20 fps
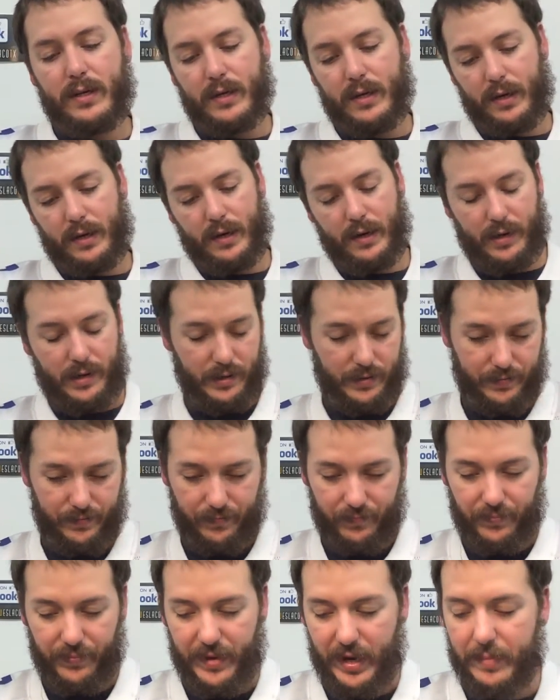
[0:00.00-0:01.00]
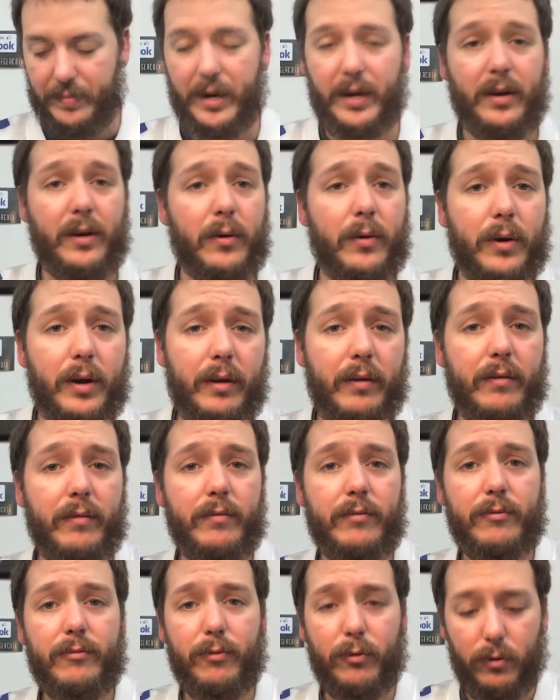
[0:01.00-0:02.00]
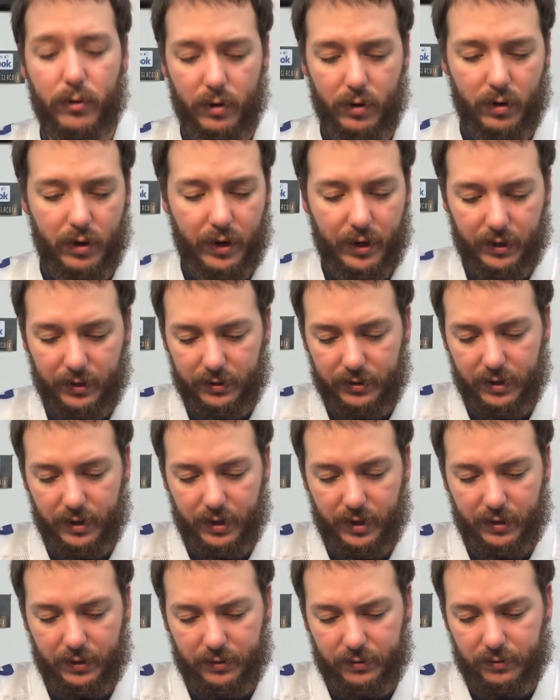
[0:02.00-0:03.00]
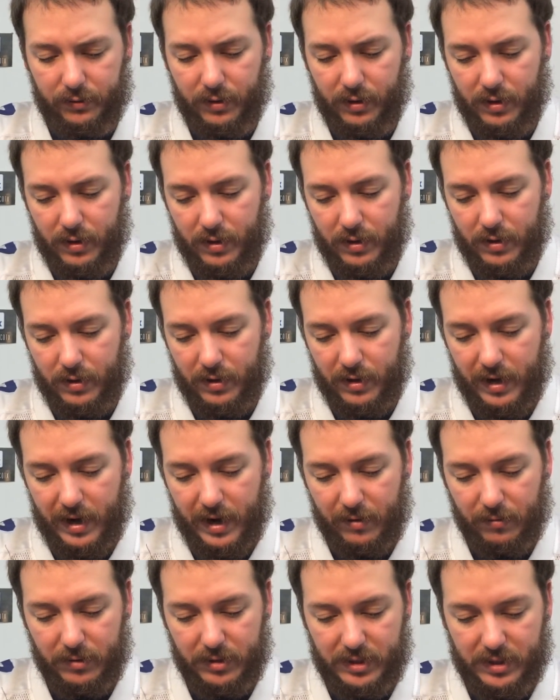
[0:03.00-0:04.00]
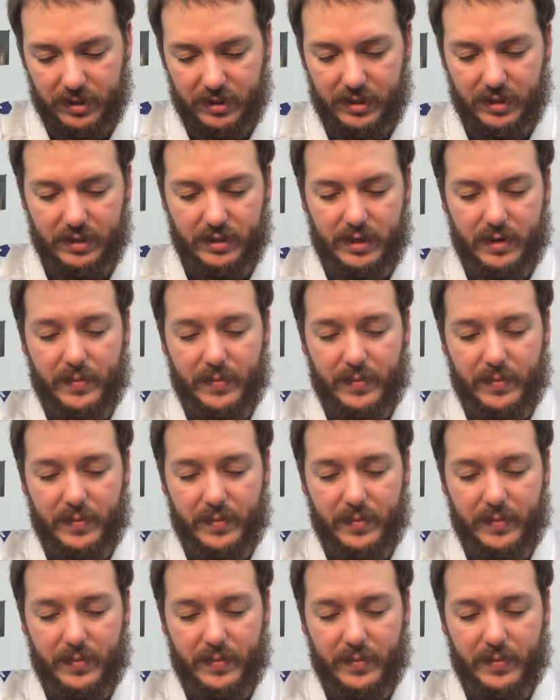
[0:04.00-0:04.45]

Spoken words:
I'm not going for anything high resistance.